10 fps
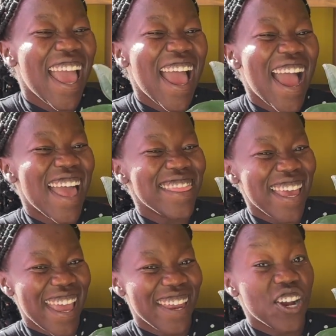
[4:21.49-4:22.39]
And
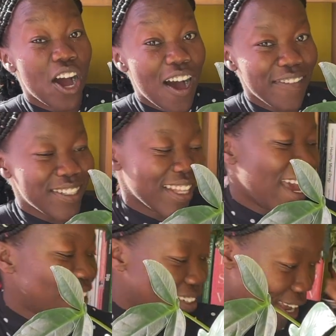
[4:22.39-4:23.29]
then after
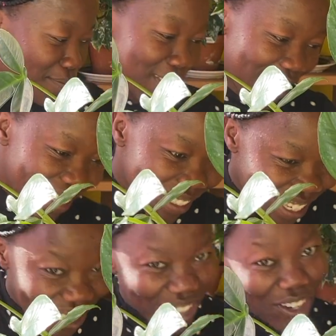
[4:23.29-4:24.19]
that, I'm going to
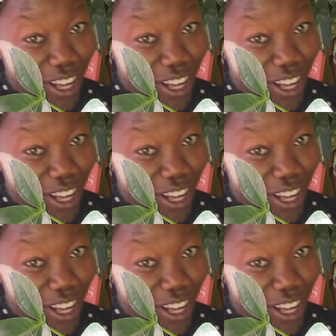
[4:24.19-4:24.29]
continue on